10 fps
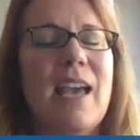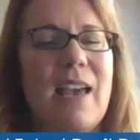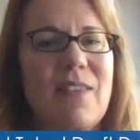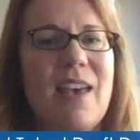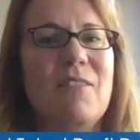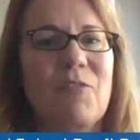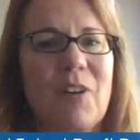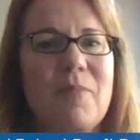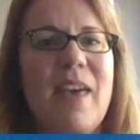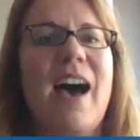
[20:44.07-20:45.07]
And then
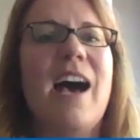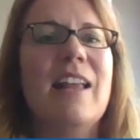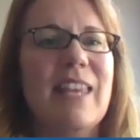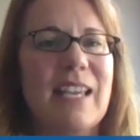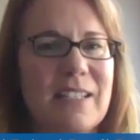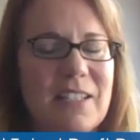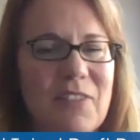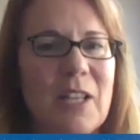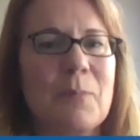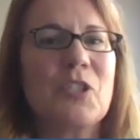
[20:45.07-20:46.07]
from that, they can develop